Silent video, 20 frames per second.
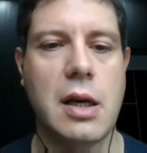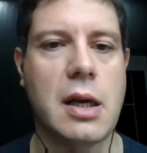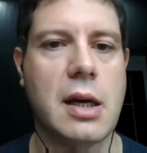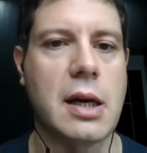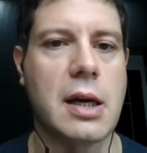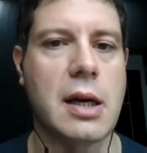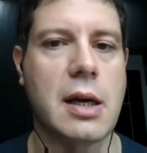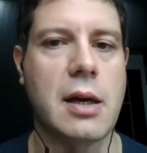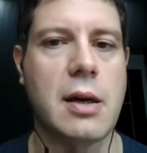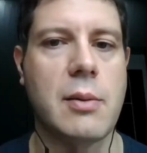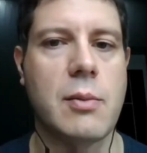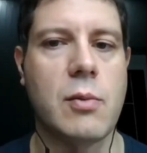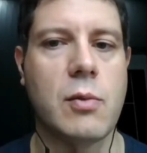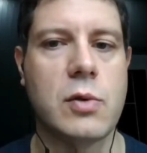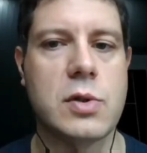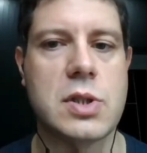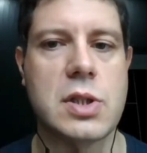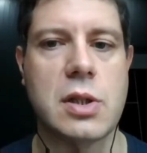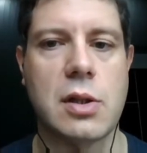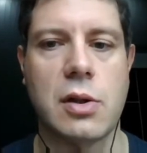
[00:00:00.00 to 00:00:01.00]
um,
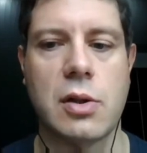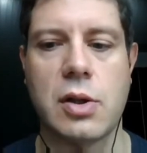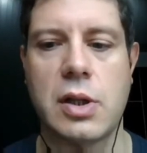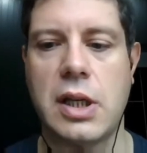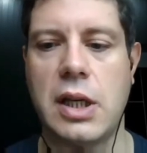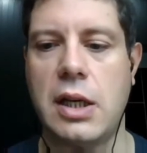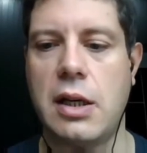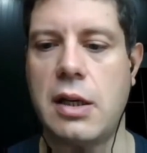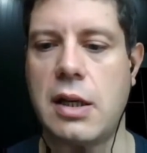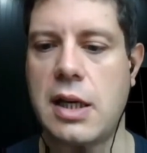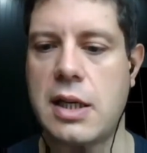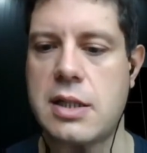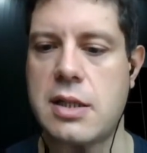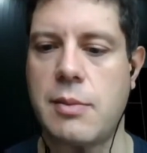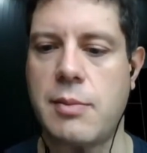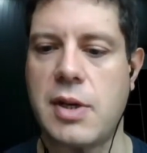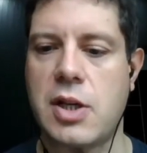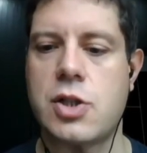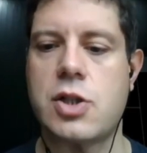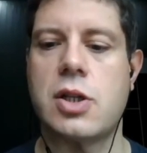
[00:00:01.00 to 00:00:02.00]
was looking, as
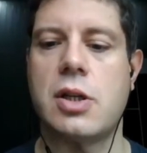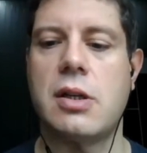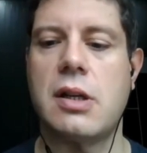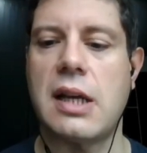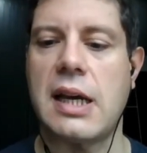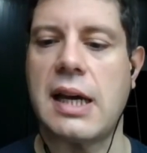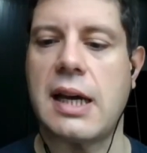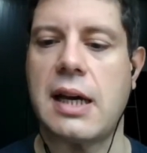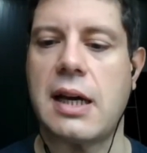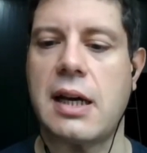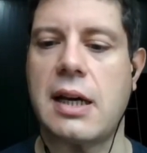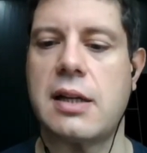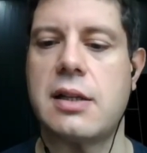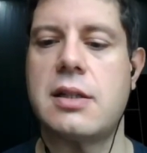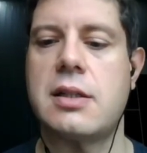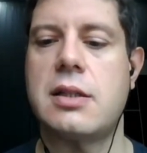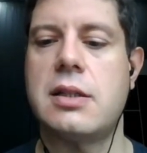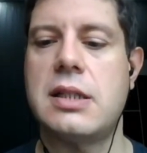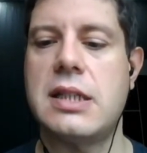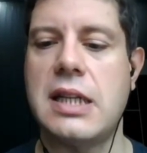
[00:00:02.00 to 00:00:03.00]
I mentioned,
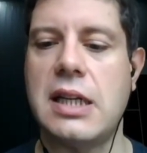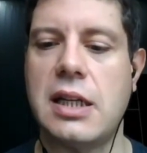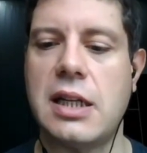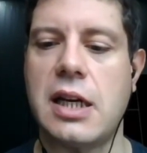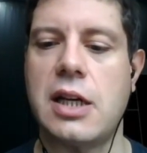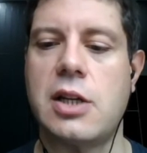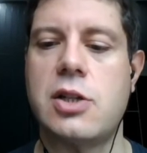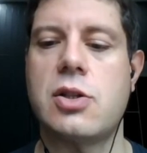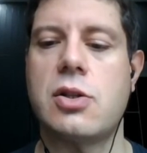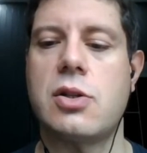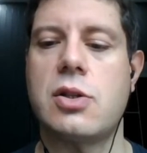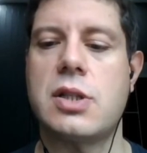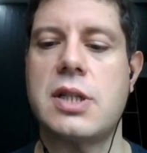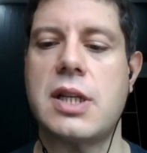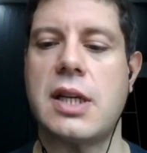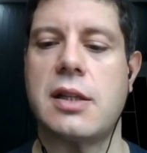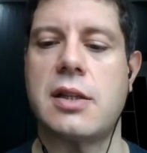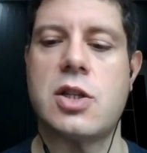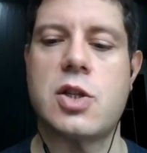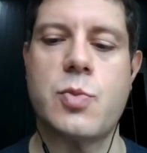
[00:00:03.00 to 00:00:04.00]
at
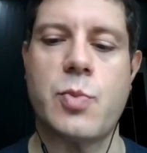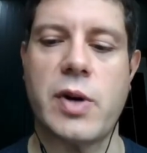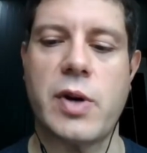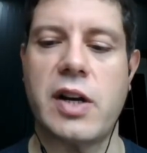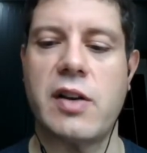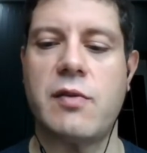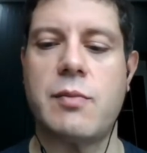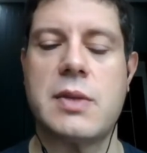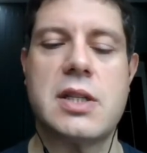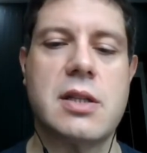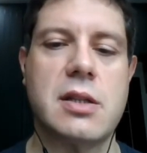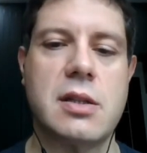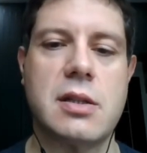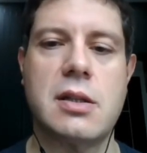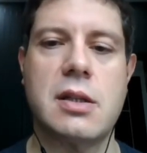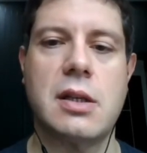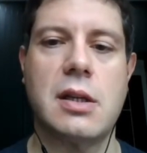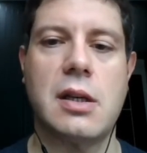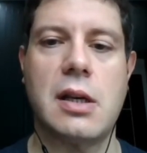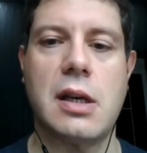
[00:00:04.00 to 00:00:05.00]
teenagers and the spread of
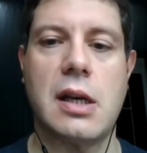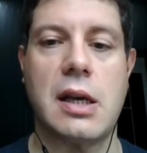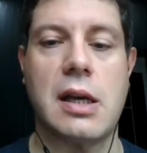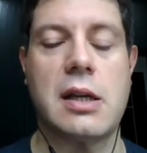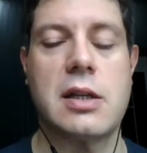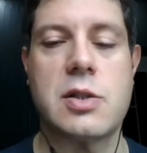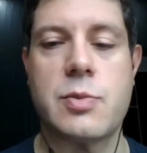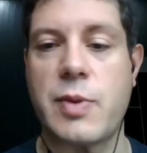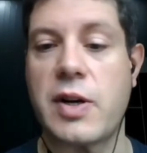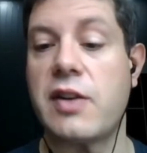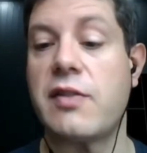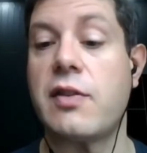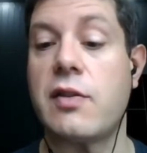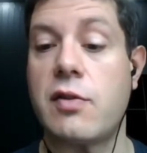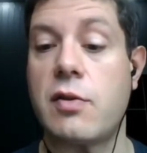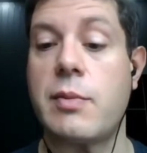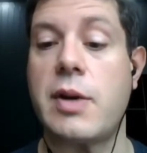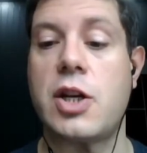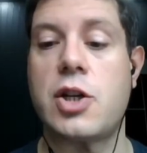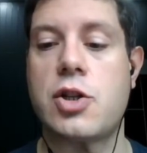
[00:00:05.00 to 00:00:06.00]
mis uh, spread of
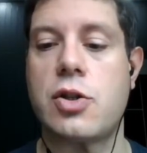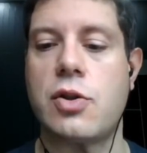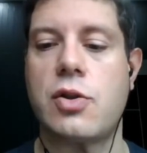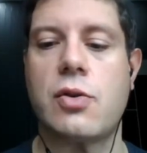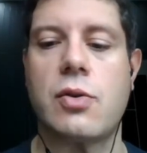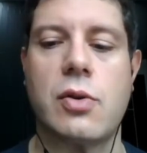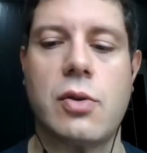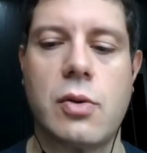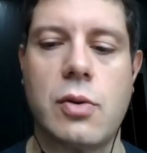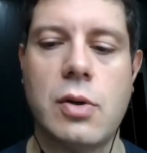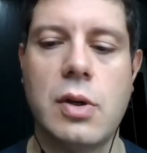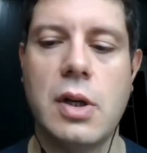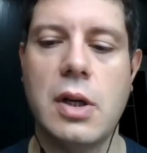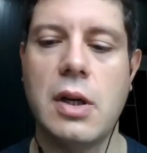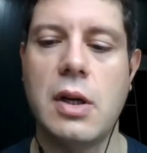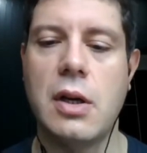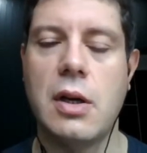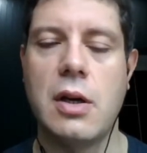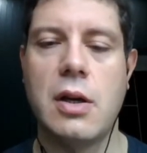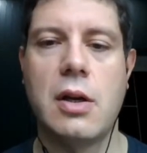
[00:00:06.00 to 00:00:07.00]
information through
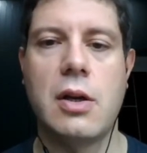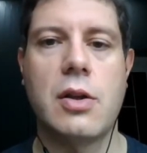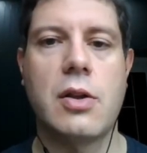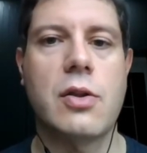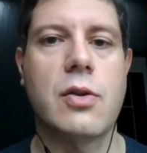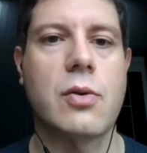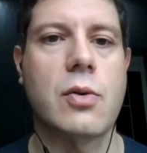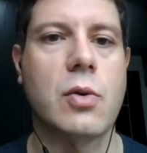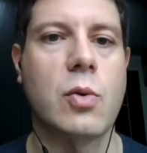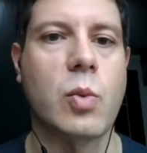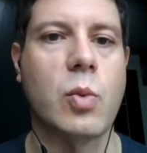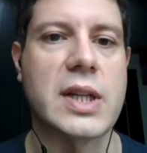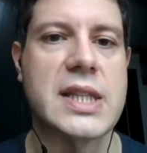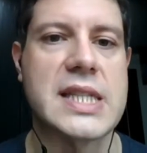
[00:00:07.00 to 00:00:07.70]
through